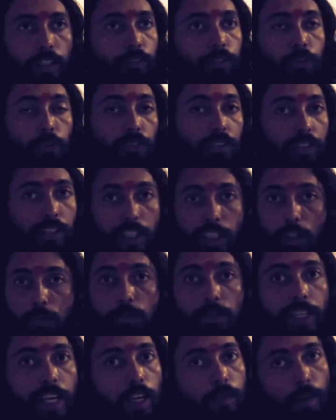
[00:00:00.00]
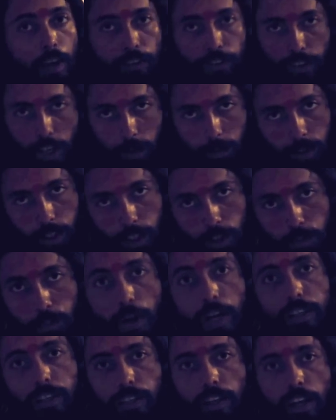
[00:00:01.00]
if you threaten me and my family.
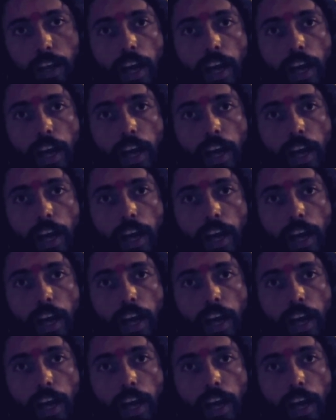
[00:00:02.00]
But